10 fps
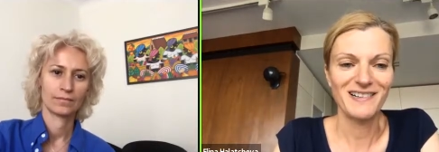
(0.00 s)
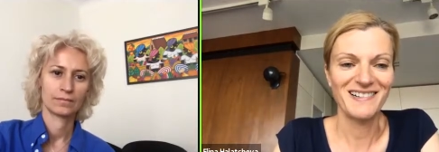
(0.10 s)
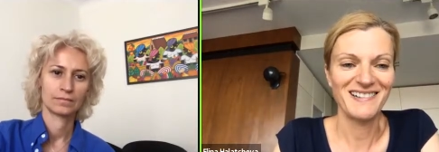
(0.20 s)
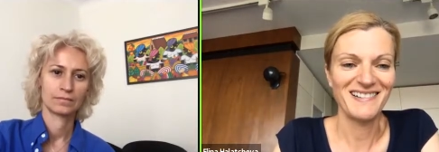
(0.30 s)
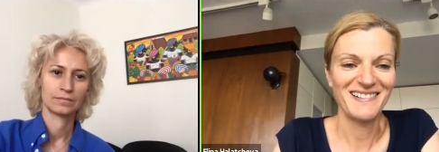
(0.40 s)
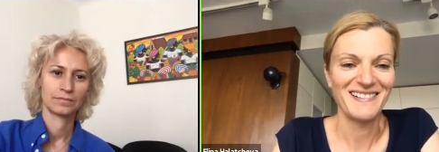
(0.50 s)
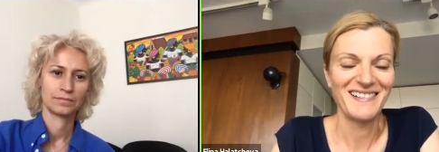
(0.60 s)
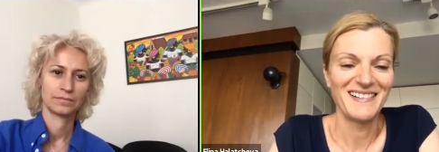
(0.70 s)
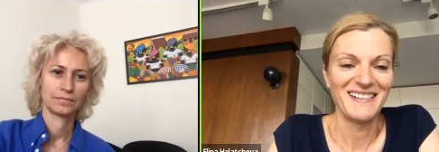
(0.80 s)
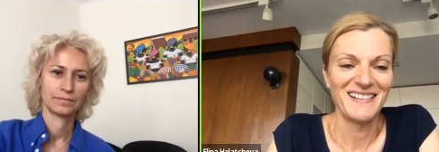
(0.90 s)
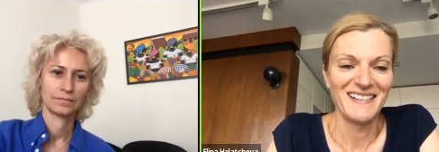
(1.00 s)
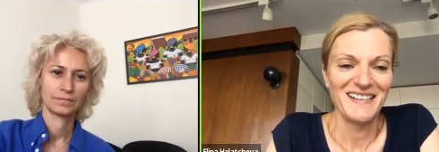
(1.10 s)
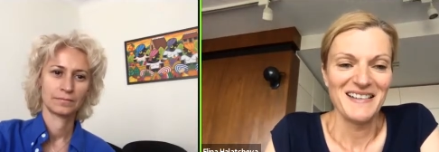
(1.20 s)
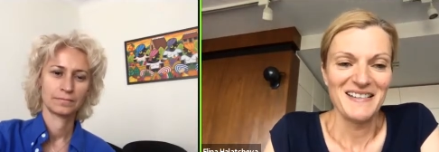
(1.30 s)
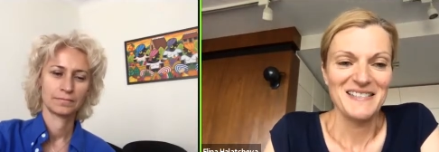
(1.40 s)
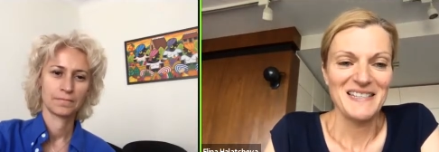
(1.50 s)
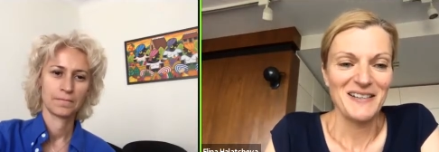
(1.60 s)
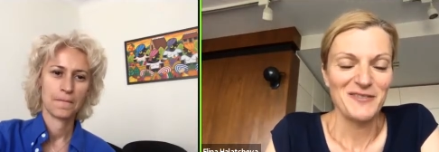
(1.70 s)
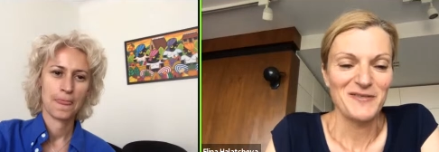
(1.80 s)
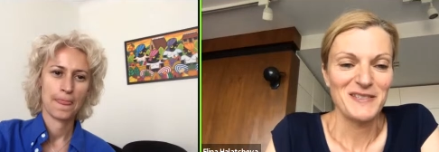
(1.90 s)
Speaker 1: uh,
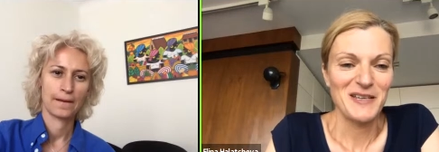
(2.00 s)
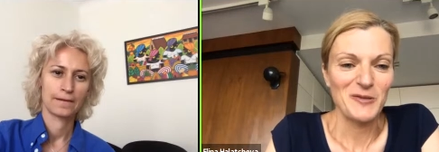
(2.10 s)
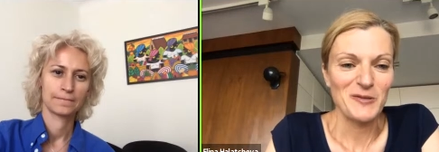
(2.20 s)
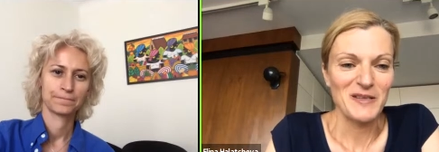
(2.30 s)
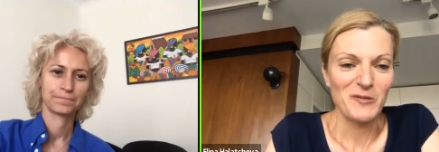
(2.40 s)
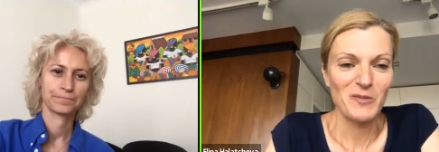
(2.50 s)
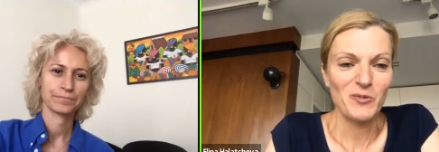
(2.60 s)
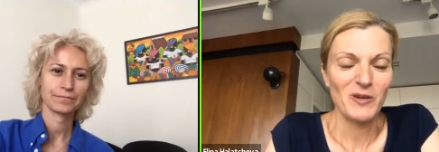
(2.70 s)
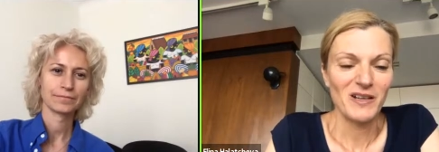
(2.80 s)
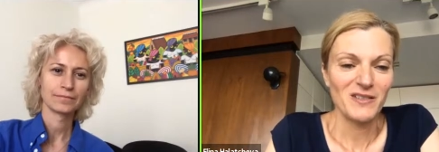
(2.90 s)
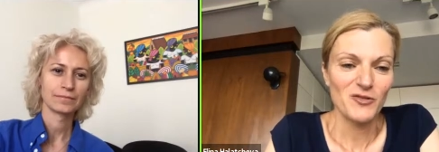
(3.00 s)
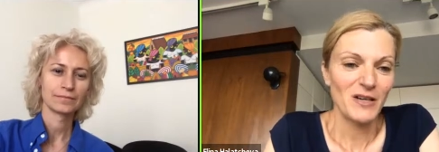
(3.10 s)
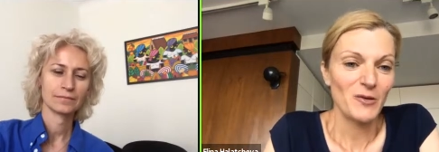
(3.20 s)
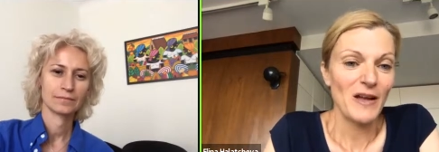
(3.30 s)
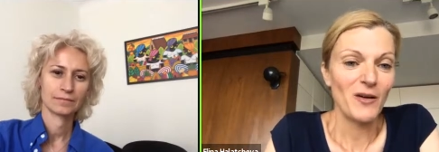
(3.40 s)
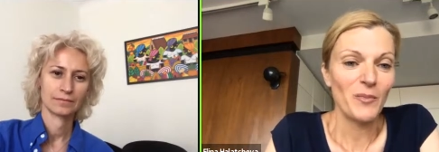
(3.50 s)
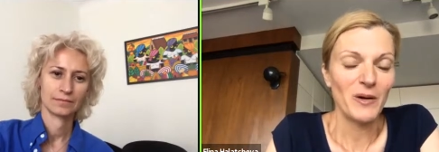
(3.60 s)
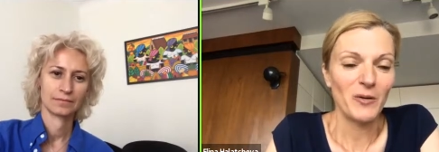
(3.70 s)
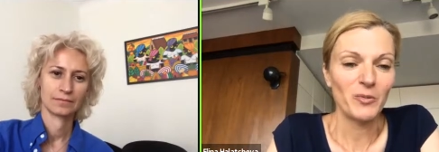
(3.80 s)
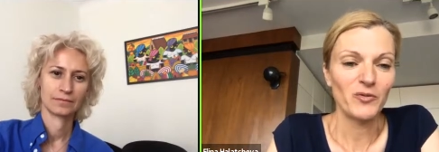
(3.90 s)
set of skills that we bring and try to help
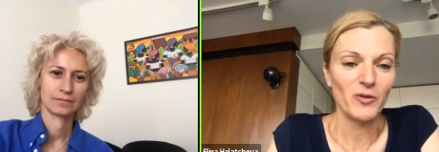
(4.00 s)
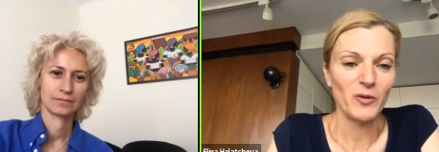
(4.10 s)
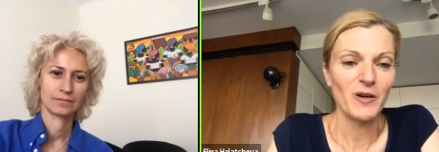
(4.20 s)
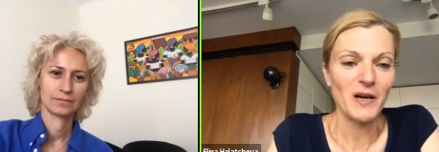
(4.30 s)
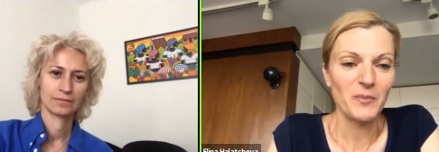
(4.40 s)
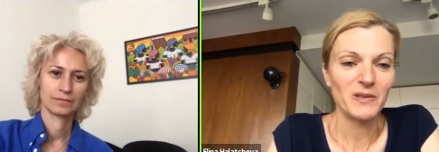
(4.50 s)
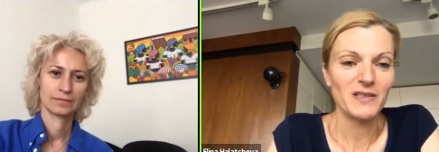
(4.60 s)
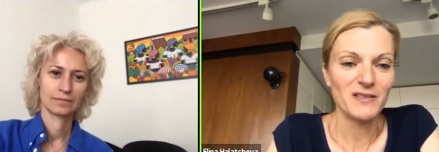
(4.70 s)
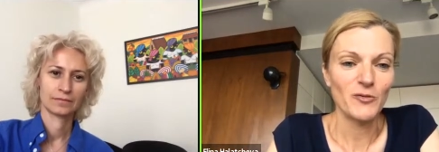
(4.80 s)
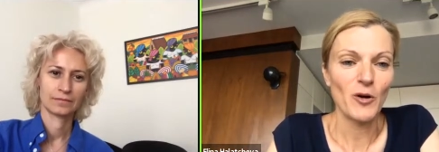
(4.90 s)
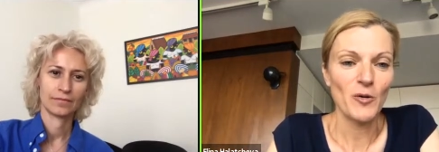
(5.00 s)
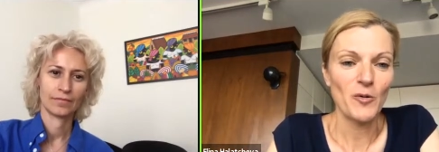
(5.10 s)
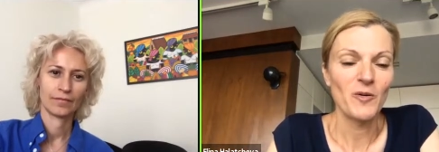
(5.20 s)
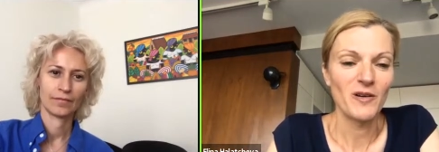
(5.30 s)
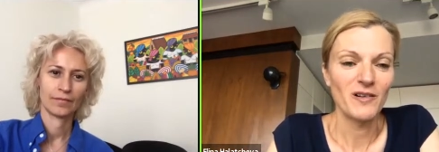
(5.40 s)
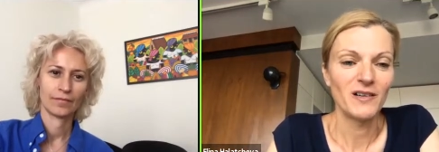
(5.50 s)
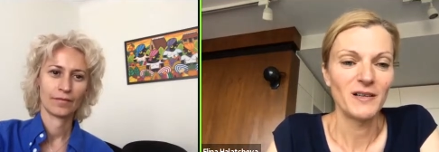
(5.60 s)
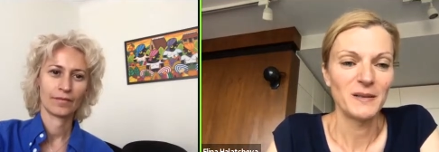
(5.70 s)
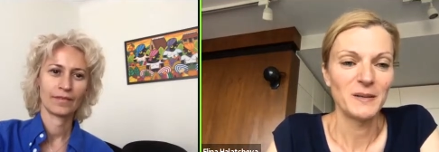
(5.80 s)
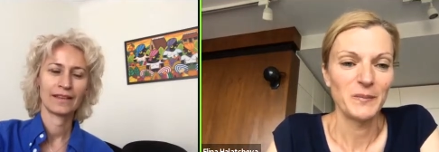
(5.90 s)
our portfolio companies grow.
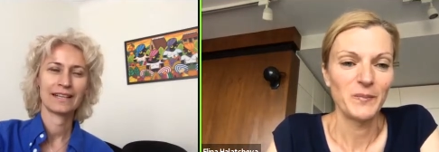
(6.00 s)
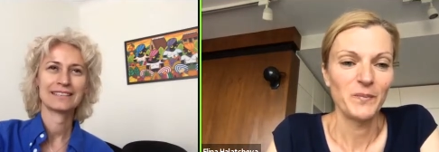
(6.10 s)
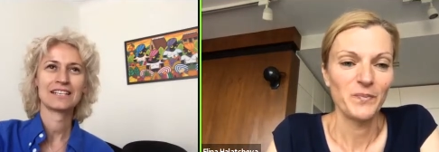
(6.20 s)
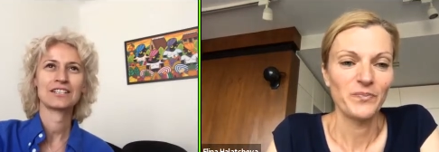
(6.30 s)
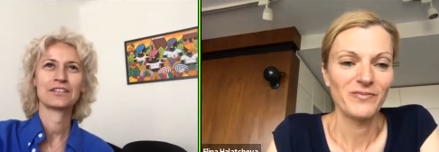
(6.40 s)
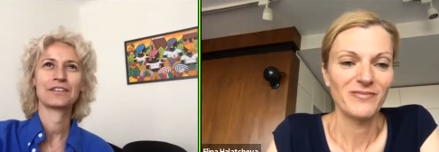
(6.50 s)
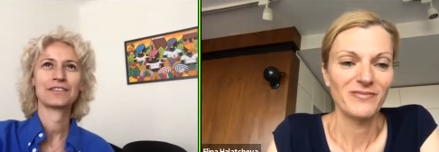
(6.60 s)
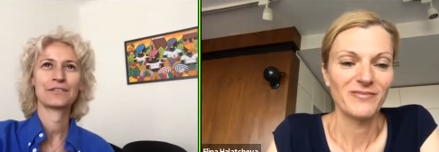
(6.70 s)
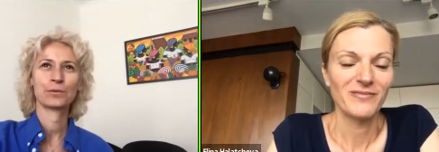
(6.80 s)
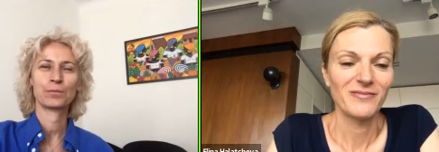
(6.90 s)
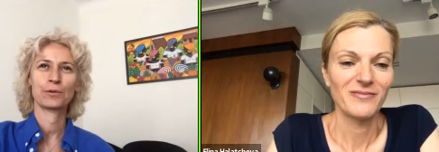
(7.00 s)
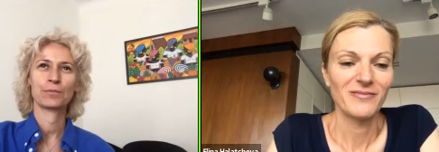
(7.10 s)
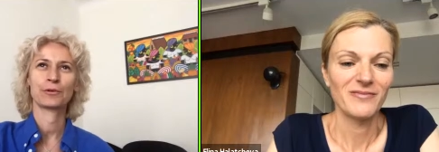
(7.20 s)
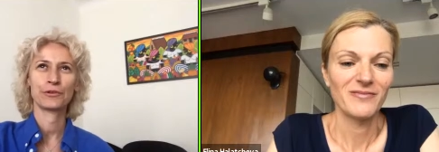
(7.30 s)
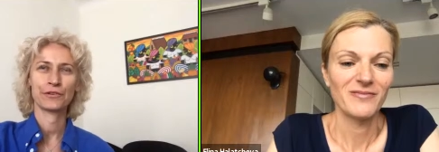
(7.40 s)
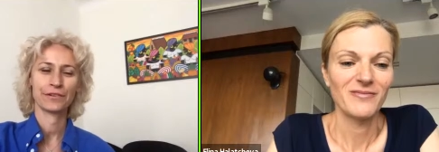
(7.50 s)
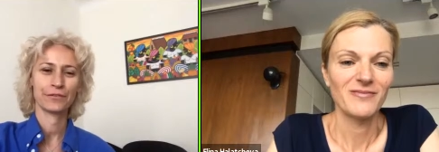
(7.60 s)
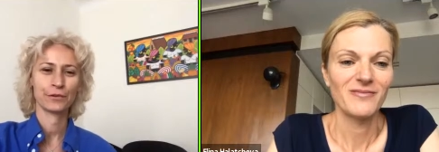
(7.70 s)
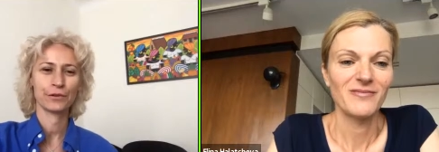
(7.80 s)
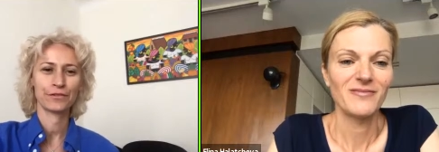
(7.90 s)
Speaker 2: That's actually super important. A
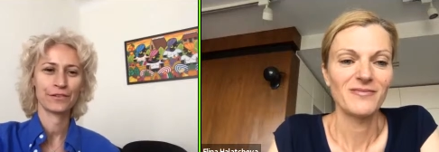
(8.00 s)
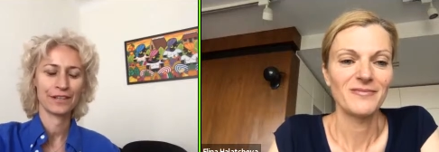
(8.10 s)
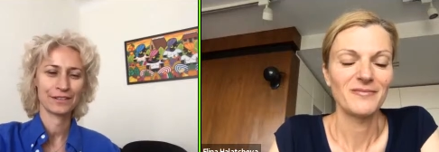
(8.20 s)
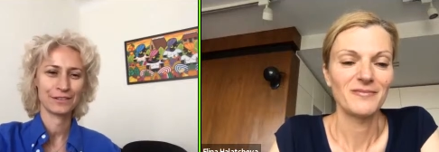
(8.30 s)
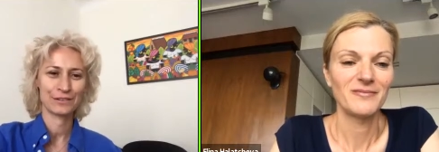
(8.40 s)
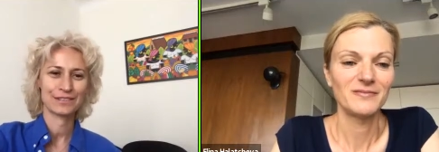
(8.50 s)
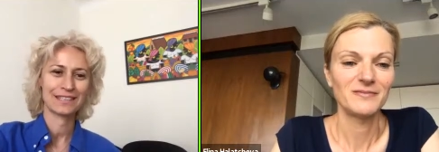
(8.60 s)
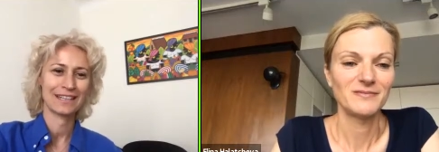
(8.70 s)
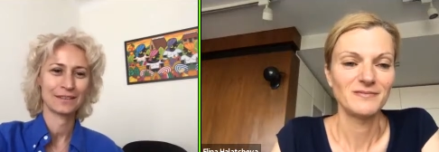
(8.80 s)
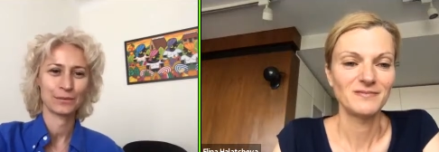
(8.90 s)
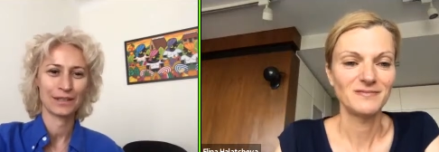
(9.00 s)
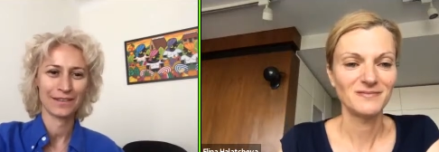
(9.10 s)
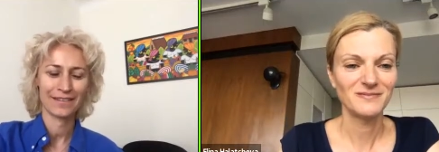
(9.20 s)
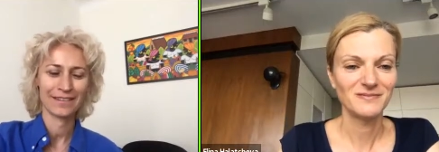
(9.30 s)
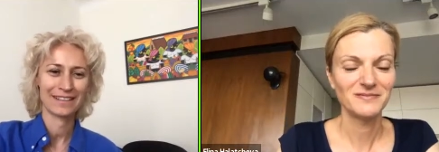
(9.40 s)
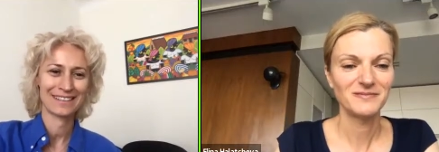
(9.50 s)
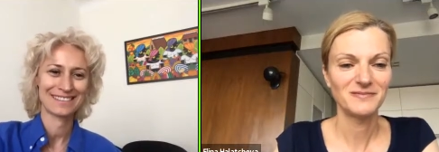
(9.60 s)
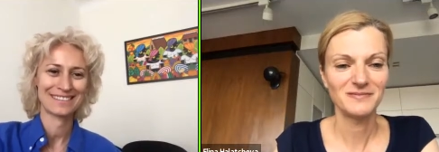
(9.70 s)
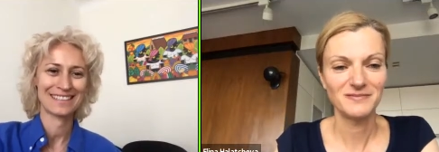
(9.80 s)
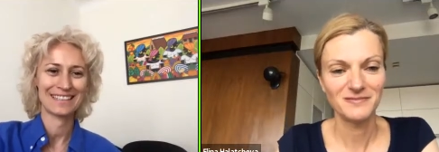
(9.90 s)
few of the things you said. One thing
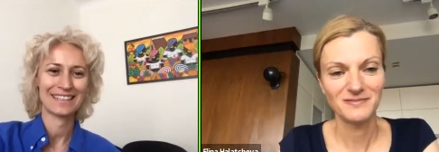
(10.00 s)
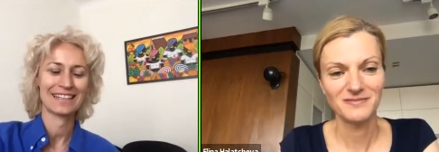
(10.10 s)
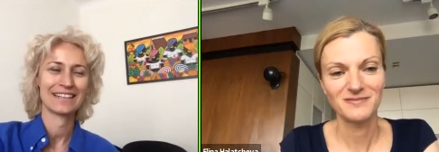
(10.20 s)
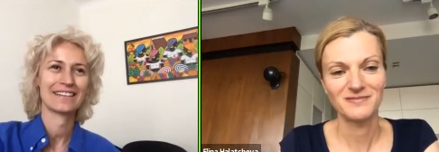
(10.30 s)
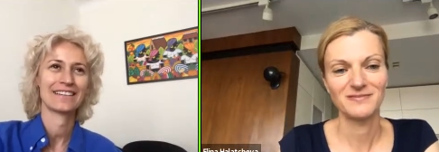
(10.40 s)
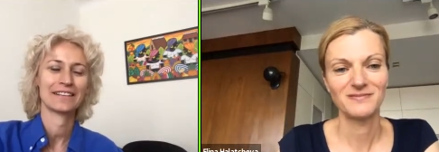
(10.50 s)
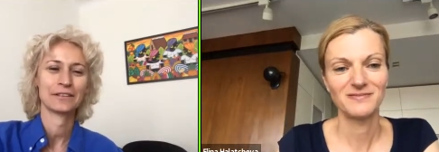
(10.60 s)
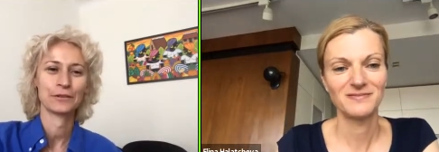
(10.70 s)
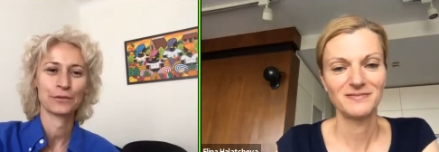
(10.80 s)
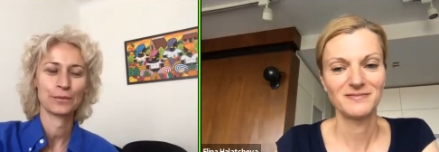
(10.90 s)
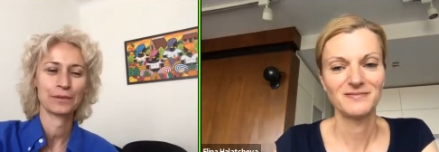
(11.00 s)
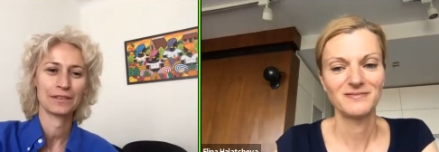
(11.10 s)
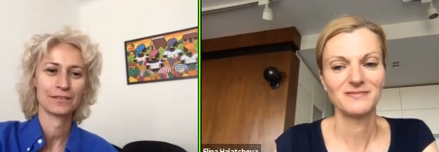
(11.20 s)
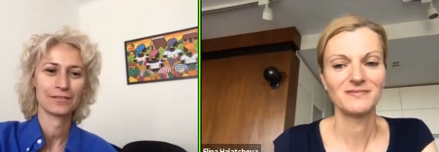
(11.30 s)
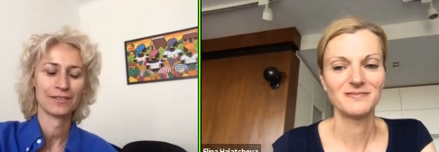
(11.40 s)
is that I think European